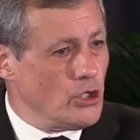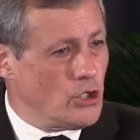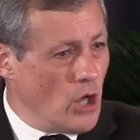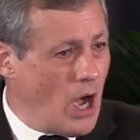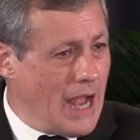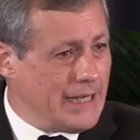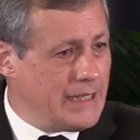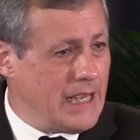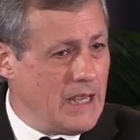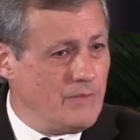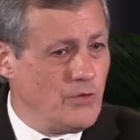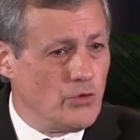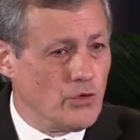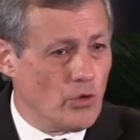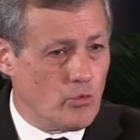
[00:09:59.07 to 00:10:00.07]
God gave
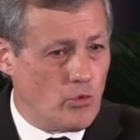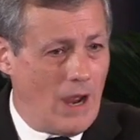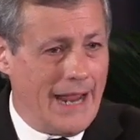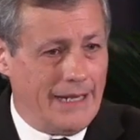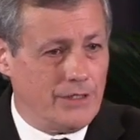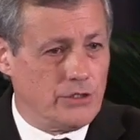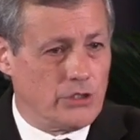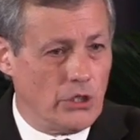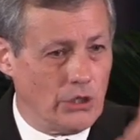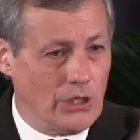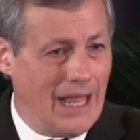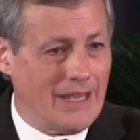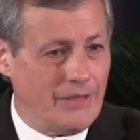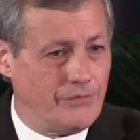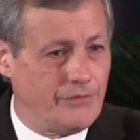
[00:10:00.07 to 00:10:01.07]
you the right to
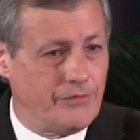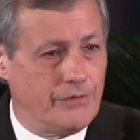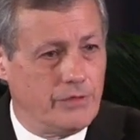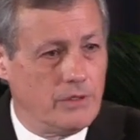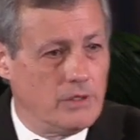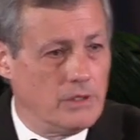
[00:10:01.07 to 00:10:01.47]
life.